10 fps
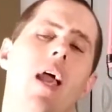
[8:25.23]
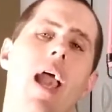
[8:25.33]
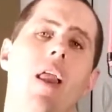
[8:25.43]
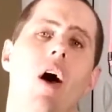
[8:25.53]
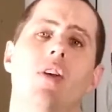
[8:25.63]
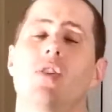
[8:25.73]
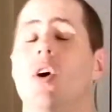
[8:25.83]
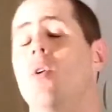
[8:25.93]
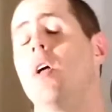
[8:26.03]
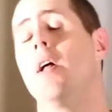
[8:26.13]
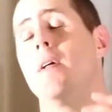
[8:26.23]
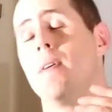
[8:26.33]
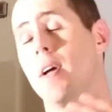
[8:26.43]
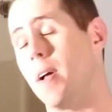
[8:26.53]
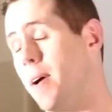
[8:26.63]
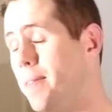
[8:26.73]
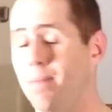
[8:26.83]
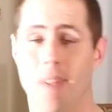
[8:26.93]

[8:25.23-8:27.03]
And also, you know,